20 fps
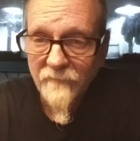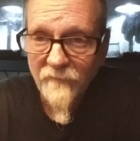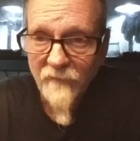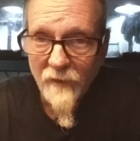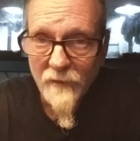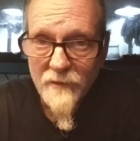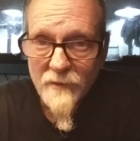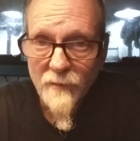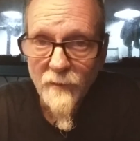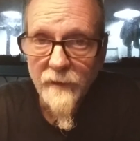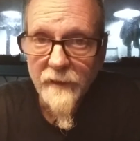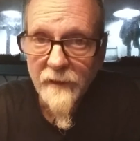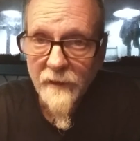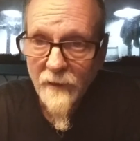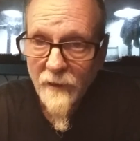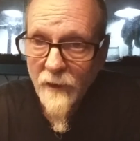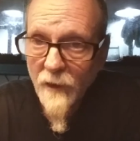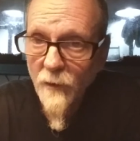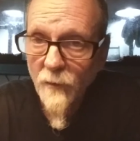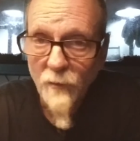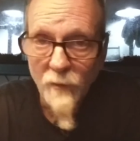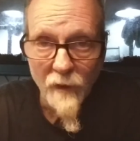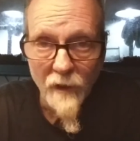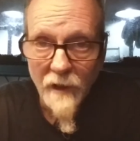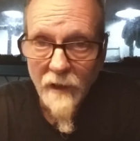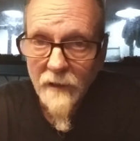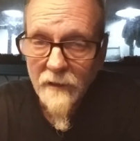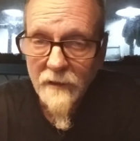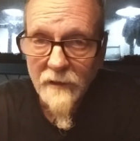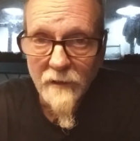virtually no
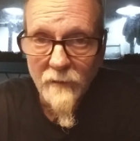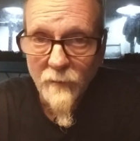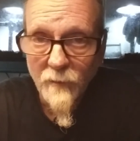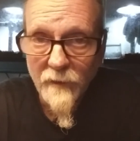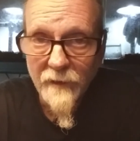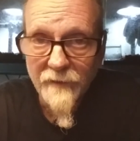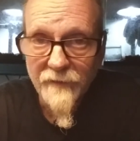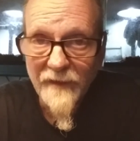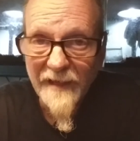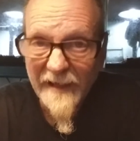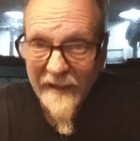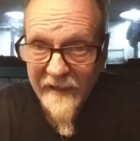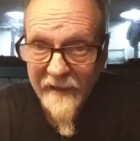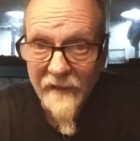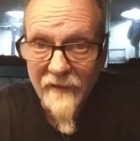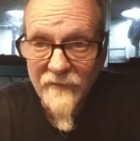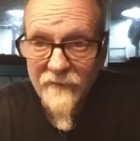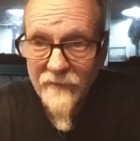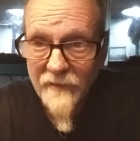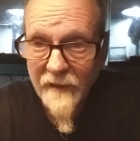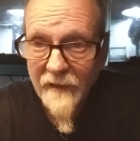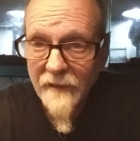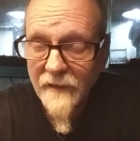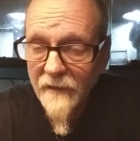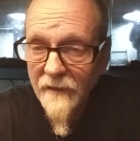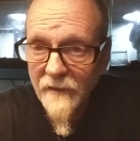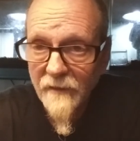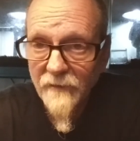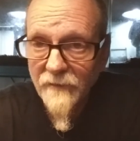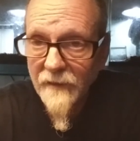luck with eggs that year.